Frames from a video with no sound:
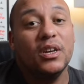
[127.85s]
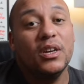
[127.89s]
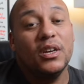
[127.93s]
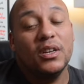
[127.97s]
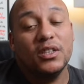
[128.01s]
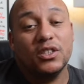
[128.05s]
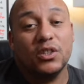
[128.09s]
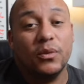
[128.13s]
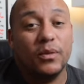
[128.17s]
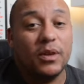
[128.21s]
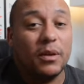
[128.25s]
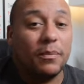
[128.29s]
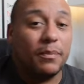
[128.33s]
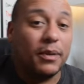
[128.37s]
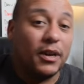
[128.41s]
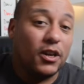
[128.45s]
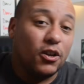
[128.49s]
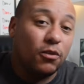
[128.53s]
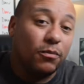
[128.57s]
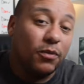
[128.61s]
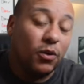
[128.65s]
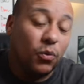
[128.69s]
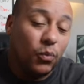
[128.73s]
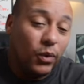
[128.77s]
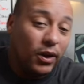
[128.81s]
So when you bead
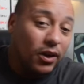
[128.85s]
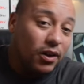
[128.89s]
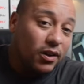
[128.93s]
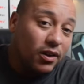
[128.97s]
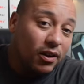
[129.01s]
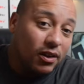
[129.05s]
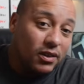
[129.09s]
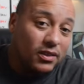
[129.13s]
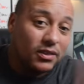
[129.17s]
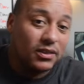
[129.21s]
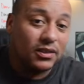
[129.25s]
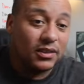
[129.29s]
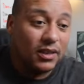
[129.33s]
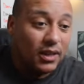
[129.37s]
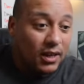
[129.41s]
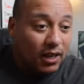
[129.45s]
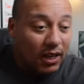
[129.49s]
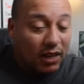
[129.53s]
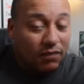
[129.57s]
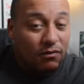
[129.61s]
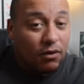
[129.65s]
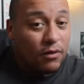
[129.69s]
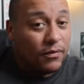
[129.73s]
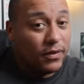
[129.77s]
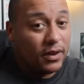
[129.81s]
up your windows,
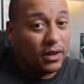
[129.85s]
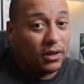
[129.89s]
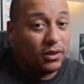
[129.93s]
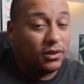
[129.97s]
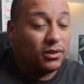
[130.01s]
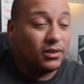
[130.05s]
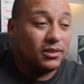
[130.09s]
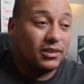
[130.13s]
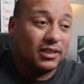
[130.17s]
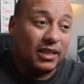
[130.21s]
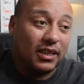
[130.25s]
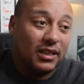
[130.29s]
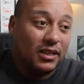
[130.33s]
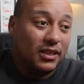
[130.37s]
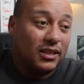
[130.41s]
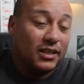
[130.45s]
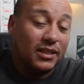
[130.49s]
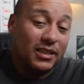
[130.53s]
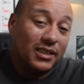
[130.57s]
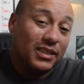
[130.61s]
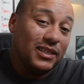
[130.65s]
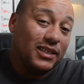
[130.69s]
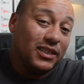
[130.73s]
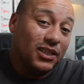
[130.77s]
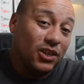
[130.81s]
reveals, and
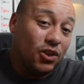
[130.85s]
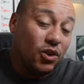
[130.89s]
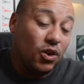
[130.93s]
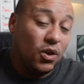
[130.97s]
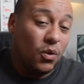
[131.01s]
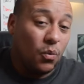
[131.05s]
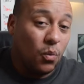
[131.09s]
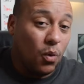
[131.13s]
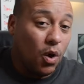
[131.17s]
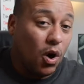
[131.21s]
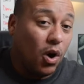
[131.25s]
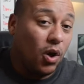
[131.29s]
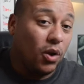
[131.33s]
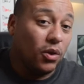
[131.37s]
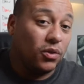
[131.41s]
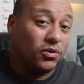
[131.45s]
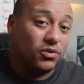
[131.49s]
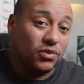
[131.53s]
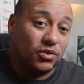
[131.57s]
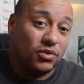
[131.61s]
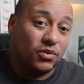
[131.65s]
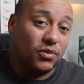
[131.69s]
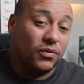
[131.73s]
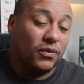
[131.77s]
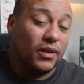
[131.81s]
you know, your walls and
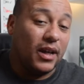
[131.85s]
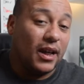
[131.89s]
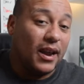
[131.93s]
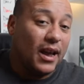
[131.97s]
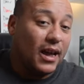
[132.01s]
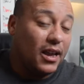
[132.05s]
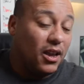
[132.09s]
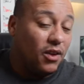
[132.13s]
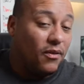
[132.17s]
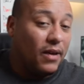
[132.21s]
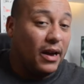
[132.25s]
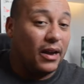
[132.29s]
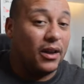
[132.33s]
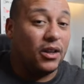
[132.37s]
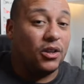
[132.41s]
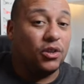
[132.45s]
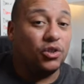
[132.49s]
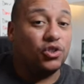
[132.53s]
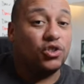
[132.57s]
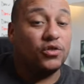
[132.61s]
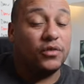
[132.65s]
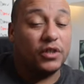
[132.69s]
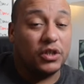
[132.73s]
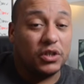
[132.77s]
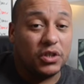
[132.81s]
stuff like that, your angles,
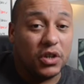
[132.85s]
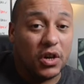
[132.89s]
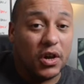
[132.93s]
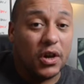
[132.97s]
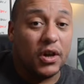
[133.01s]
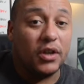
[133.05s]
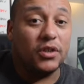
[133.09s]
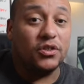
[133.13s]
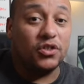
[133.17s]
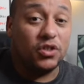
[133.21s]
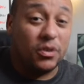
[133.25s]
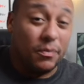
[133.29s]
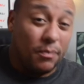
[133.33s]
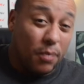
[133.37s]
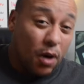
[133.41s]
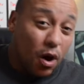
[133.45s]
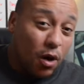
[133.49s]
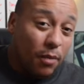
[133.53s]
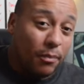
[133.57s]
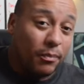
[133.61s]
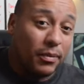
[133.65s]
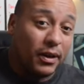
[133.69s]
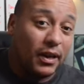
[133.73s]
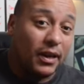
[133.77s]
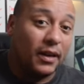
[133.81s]
your returns, your bottom
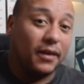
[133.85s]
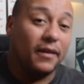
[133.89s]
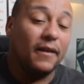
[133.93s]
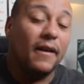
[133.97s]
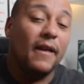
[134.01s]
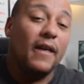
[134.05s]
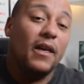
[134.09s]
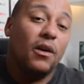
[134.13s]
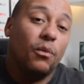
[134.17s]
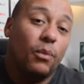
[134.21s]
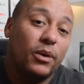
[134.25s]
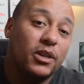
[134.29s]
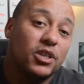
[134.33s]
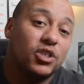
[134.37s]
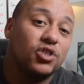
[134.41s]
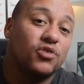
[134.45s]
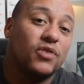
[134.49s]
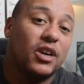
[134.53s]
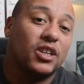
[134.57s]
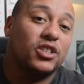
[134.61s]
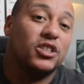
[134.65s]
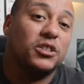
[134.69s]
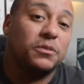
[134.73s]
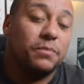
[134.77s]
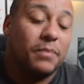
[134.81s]
bead, when you
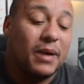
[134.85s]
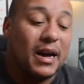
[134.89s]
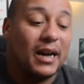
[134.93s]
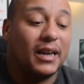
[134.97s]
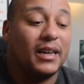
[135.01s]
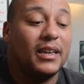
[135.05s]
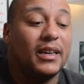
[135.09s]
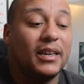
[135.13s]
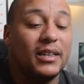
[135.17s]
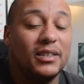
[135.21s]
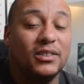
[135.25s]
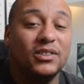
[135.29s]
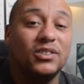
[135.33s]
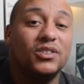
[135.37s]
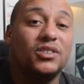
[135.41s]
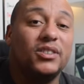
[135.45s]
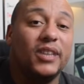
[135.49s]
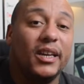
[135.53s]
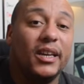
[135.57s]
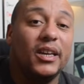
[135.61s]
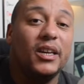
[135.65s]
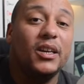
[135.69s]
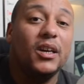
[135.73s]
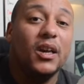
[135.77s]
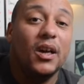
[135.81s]
scratch this back, you can
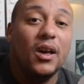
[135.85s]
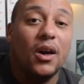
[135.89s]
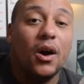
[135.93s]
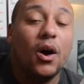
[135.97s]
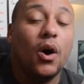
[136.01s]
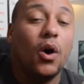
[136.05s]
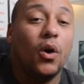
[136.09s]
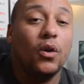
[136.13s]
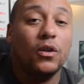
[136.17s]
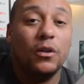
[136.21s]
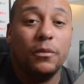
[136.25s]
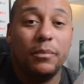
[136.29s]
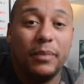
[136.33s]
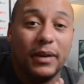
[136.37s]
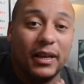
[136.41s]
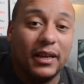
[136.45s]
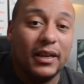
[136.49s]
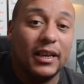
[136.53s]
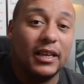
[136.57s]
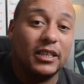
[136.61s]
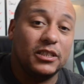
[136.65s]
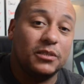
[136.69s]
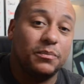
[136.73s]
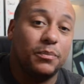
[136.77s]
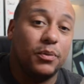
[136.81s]
see all the bead
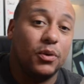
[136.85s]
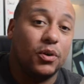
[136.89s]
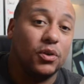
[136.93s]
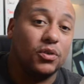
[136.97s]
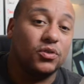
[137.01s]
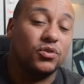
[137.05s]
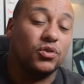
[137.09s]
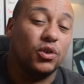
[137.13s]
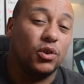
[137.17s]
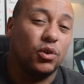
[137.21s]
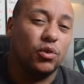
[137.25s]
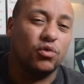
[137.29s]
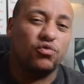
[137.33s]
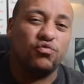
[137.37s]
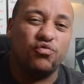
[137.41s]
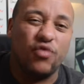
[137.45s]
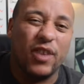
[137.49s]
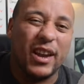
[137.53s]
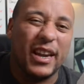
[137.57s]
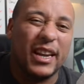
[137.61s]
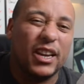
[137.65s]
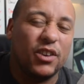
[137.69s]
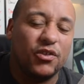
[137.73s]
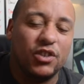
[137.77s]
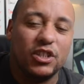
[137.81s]
exposed. So it looks
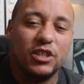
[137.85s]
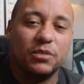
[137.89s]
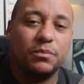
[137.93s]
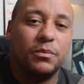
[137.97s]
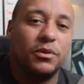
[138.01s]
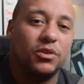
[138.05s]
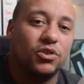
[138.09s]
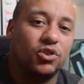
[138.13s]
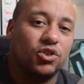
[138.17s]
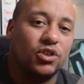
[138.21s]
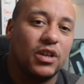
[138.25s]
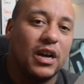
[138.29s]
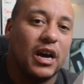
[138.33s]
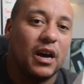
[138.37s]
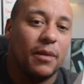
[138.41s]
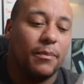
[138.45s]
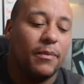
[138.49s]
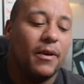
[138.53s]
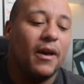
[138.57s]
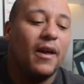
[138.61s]
really crisp and sharp.